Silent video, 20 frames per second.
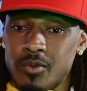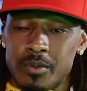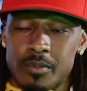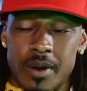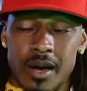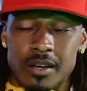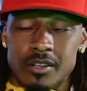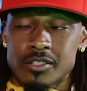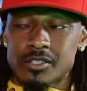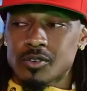
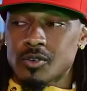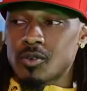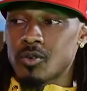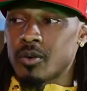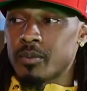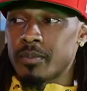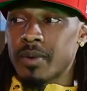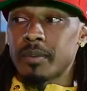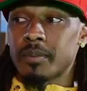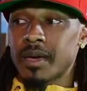might have
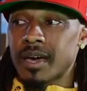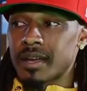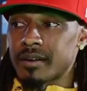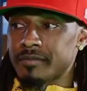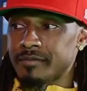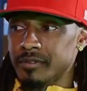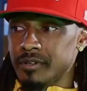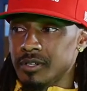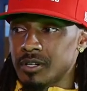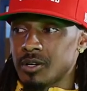scored, maybe got a
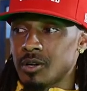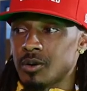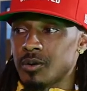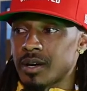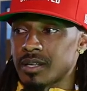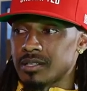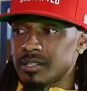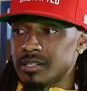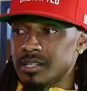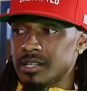field goal
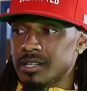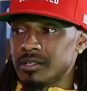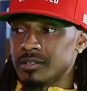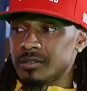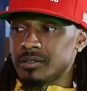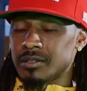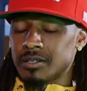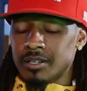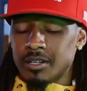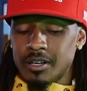out the deal
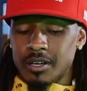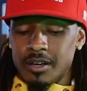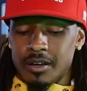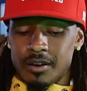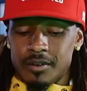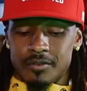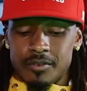mm-hmm.